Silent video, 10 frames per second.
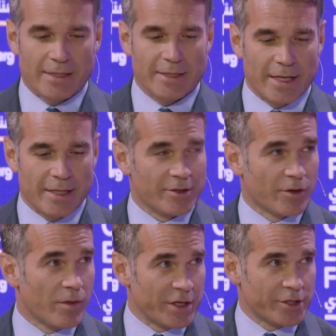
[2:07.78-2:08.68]
States are
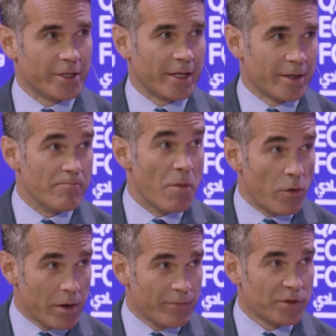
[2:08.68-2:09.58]
questioning the
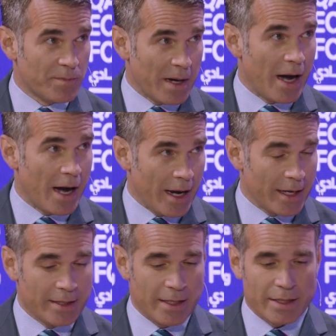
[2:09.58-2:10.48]
motives
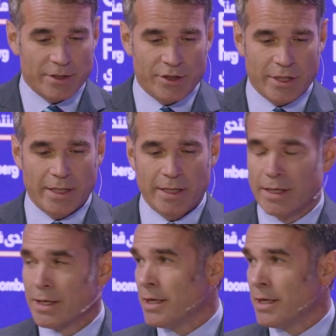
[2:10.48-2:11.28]
behind ESG,